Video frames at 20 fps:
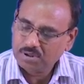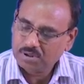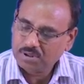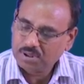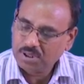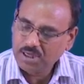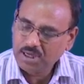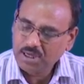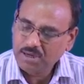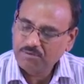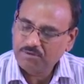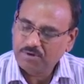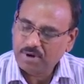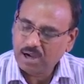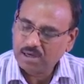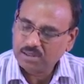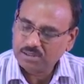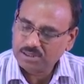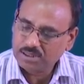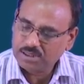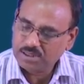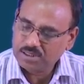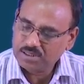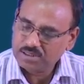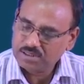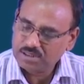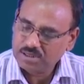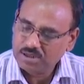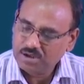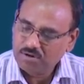three
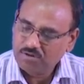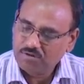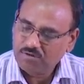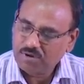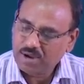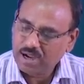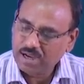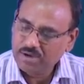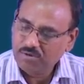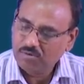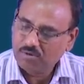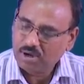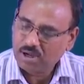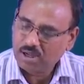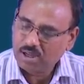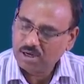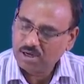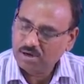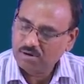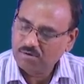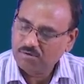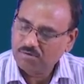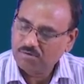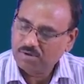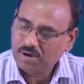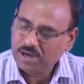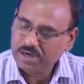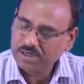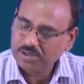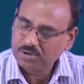functions phi 1,
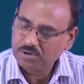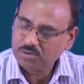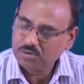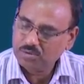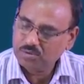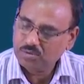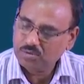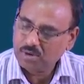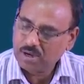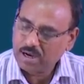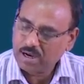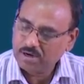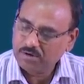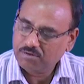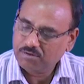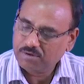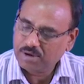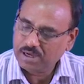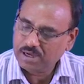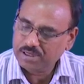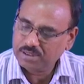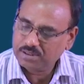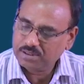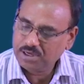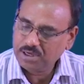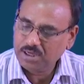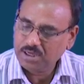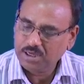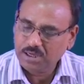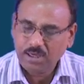phi 2 and phi
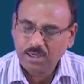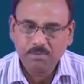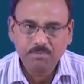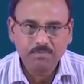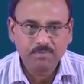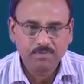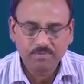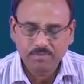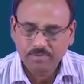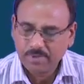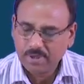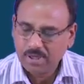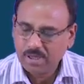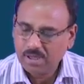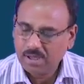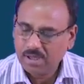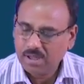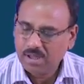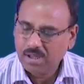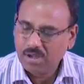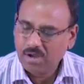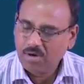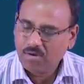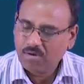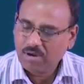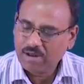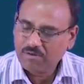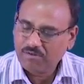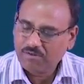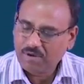3,
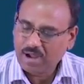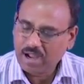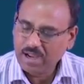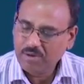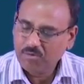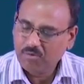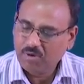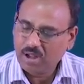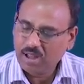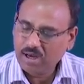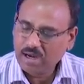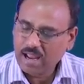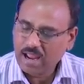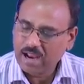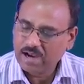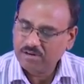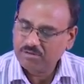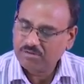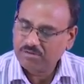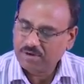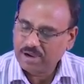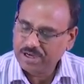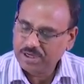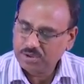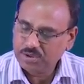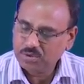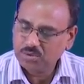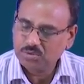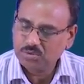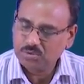where phi 1 and phi
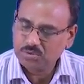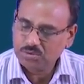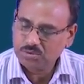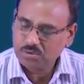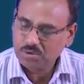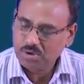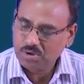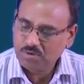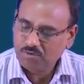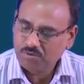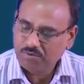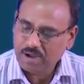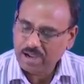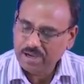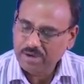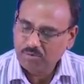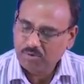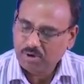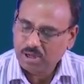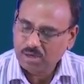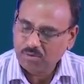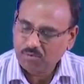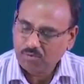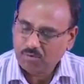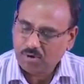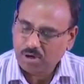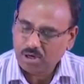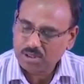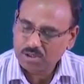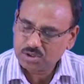2, phi 1
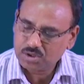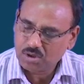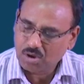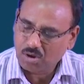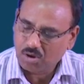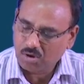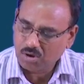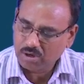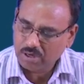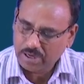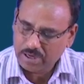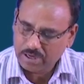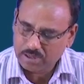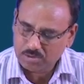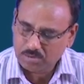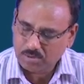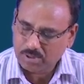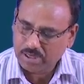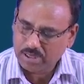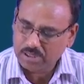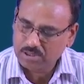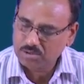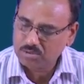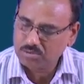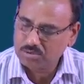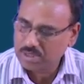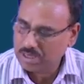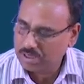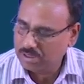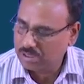works on x1,
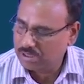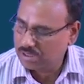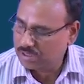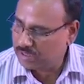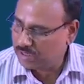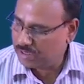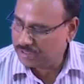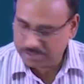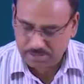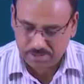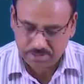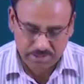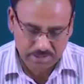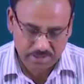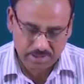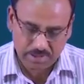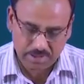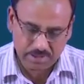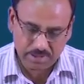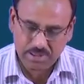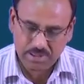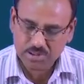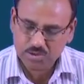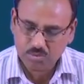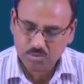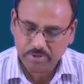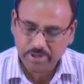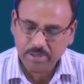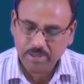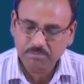x2. So, I will write it in
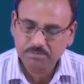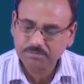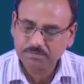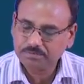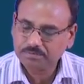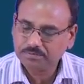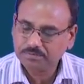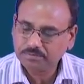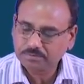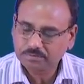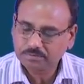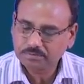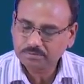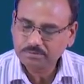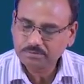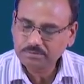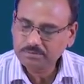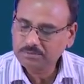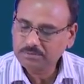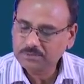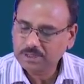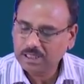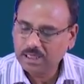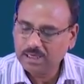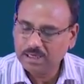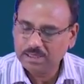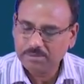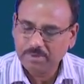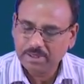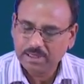this way.
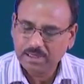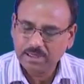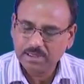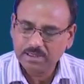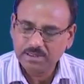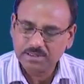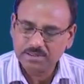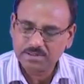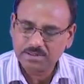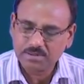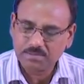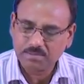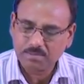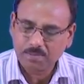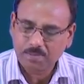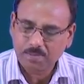Let me clear this.